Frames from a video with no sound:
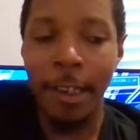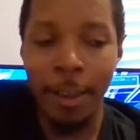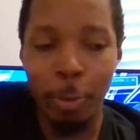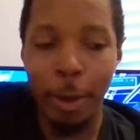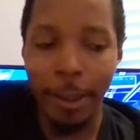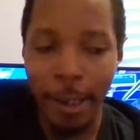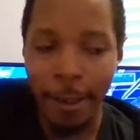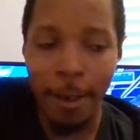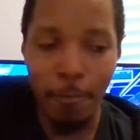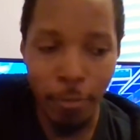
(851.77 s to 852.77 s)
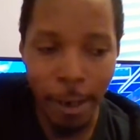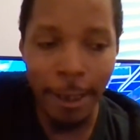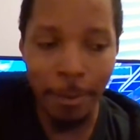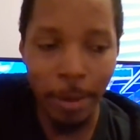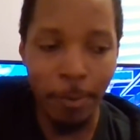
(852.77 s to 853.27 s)
I just want to kind of
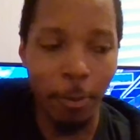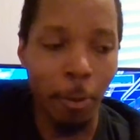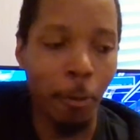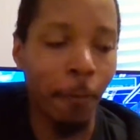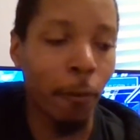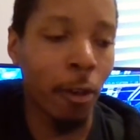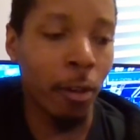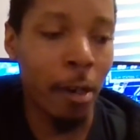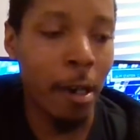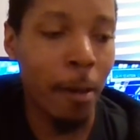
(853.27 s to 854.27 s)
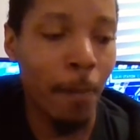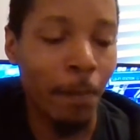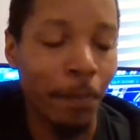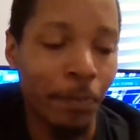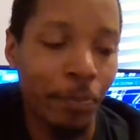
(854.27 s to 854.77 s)
brace people for
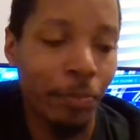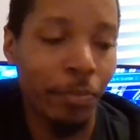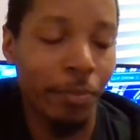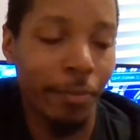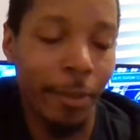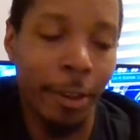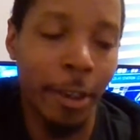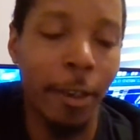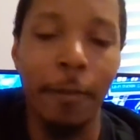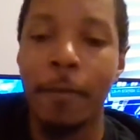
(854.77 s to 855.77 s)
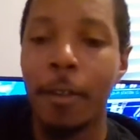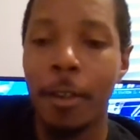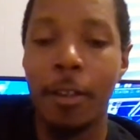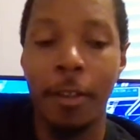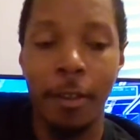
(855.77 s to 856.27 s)

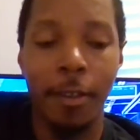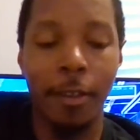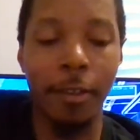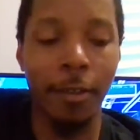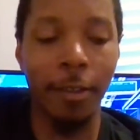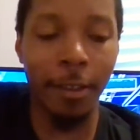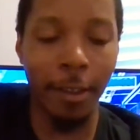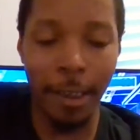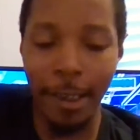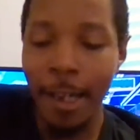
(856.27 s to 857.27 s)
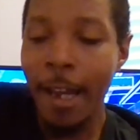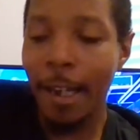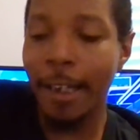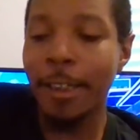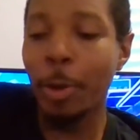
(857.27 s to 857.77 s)
I
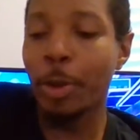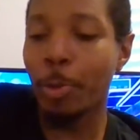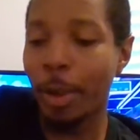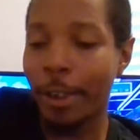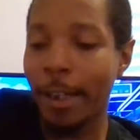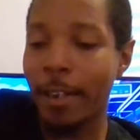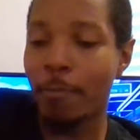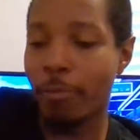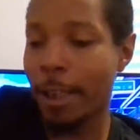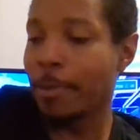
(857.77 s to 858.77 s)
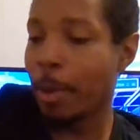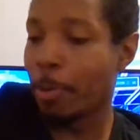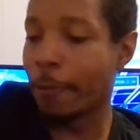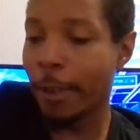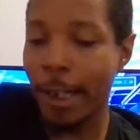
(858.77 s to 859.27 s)
guess I just want to kind of brace
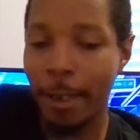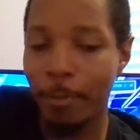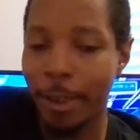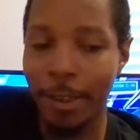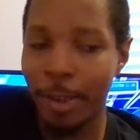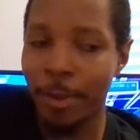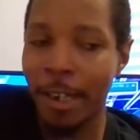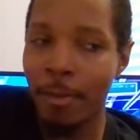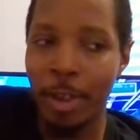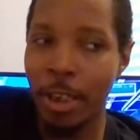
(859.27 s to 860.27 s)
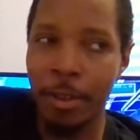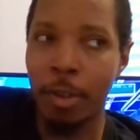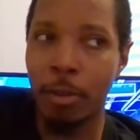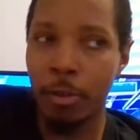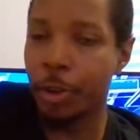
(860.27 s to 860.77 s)
people for that because sometimes it
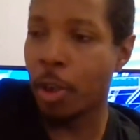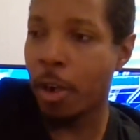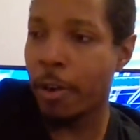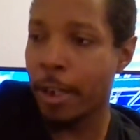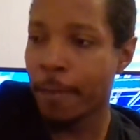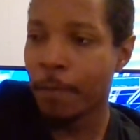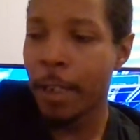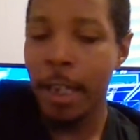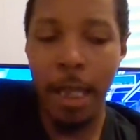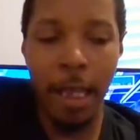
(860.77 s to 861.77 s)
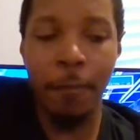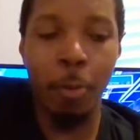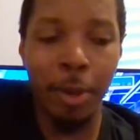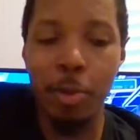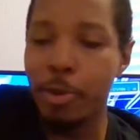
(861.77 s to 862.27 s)
is a little jarring,
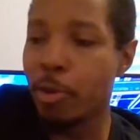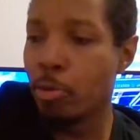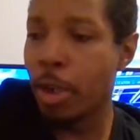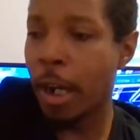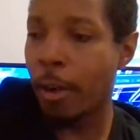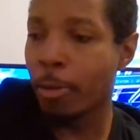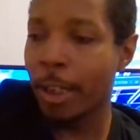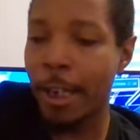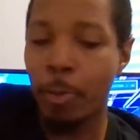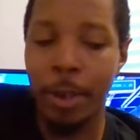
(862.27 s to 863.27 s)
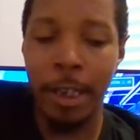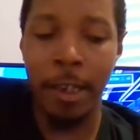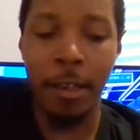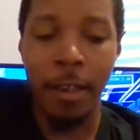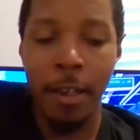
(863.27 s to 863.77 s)
even when you do know, like when
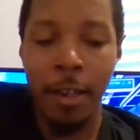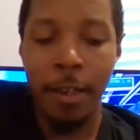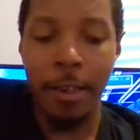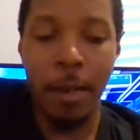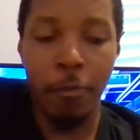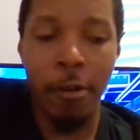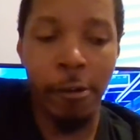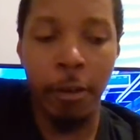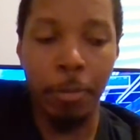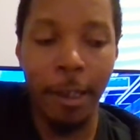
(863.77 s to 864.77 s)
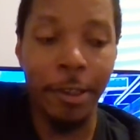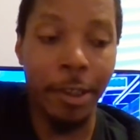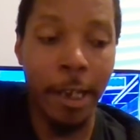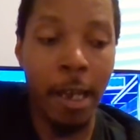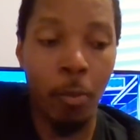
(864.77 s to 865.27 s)
they temporarily
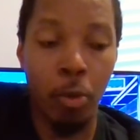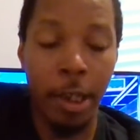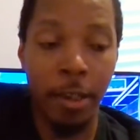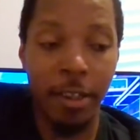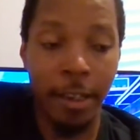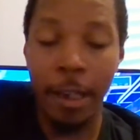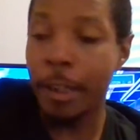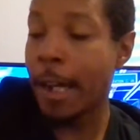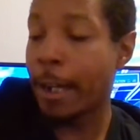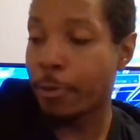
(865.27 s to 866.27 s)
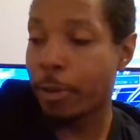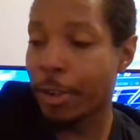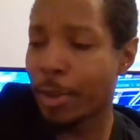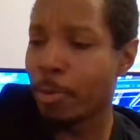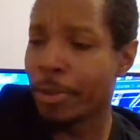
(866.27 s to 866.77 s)
replaced Sam with the other
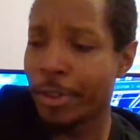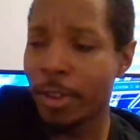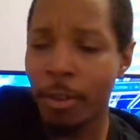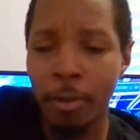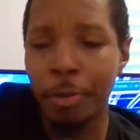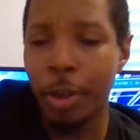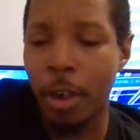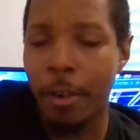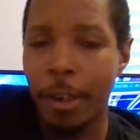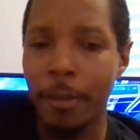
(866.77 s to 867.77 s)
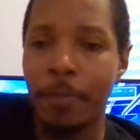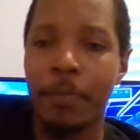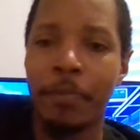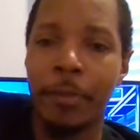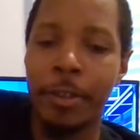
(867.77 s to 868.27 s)
actress, it was a little jarring,
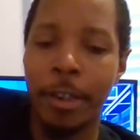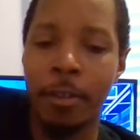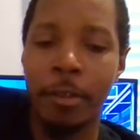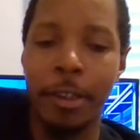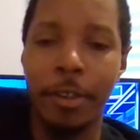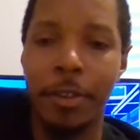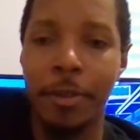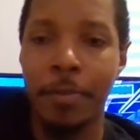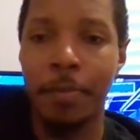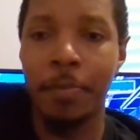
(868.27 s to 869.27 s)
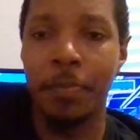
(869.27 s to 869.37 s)
to say the least.